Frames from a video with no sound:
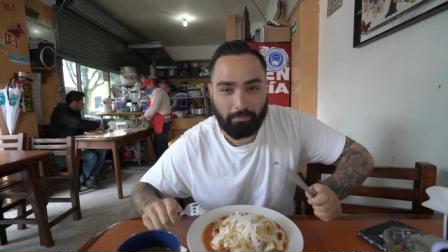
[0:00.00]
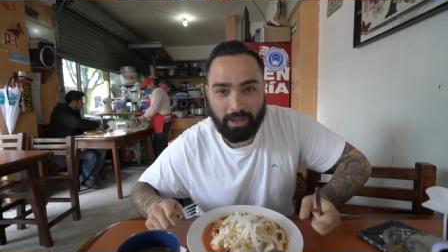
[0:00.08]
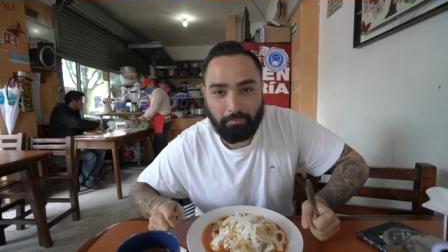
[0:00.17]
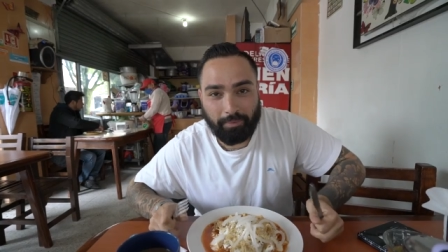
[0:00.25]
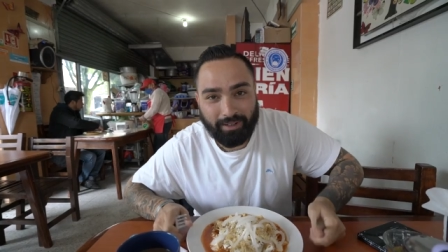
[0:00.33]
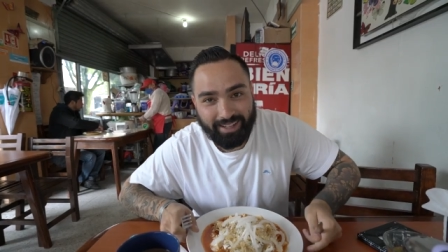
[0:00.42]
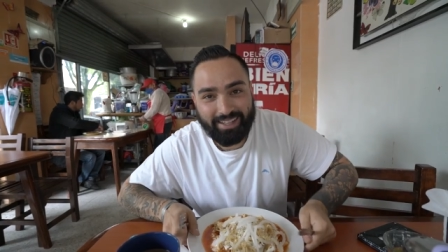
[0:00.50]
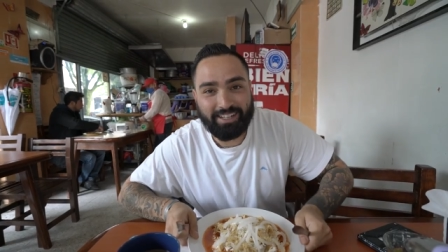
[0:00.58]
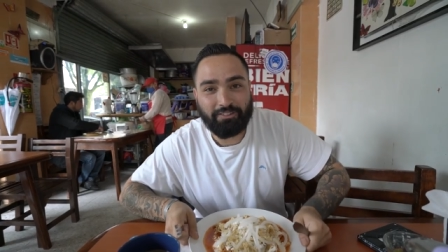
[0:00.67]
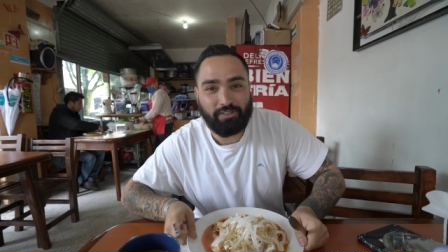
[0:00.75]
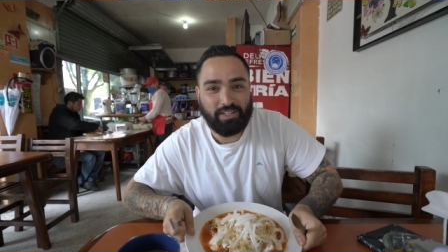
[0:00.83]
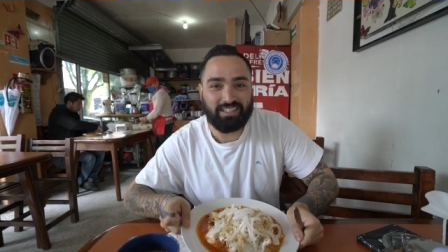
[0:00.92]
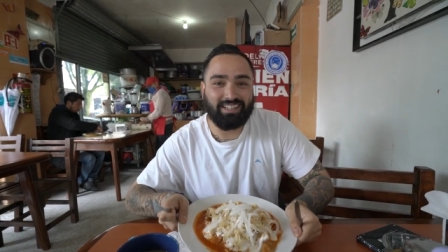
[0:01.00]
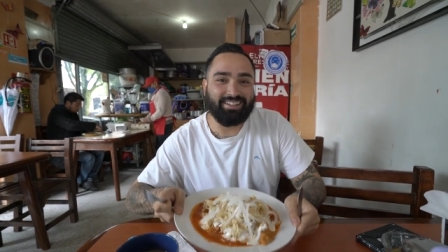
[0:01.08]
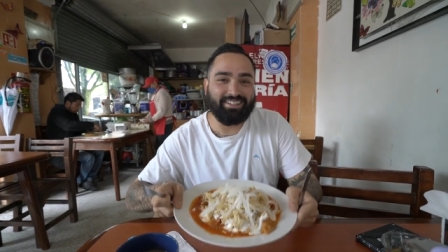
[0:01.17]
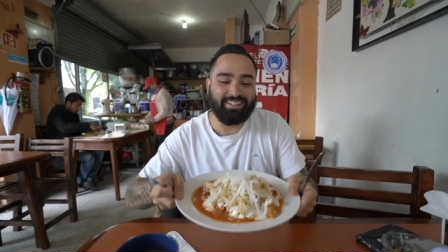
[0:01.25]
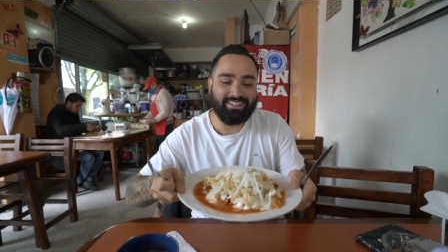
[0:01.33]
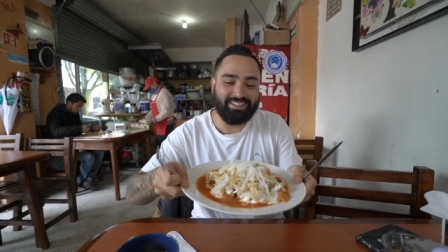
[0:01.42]
My plate of
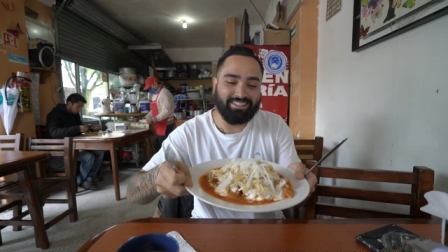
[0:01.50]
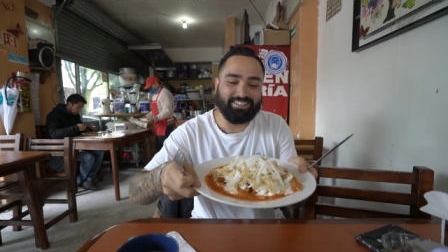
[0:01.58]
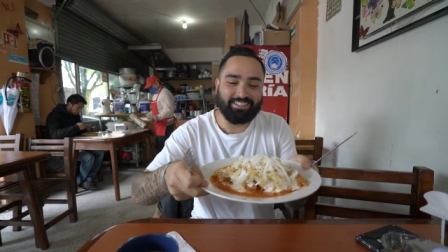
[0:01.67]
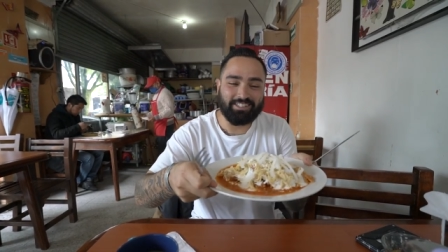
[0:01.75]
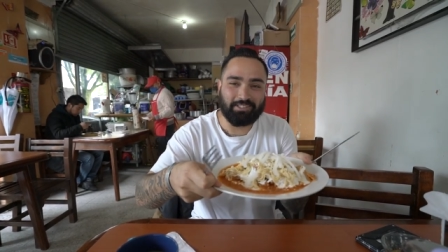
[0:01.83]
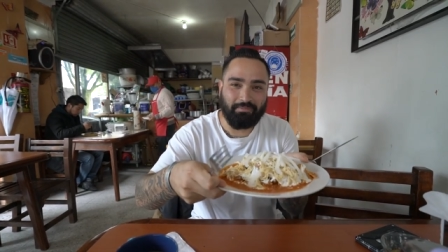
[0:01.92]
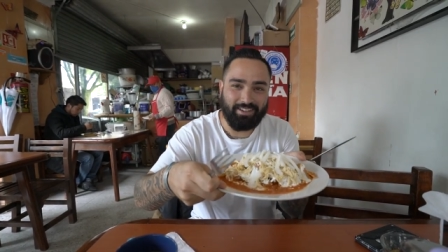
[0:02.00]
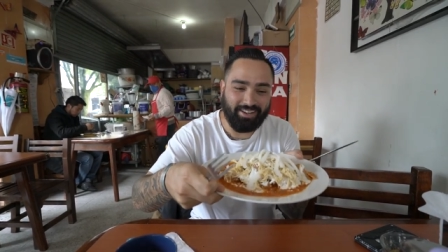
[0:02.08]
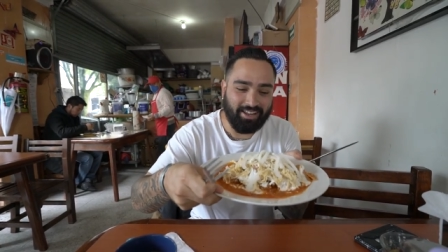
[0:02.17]
chilaquiles just made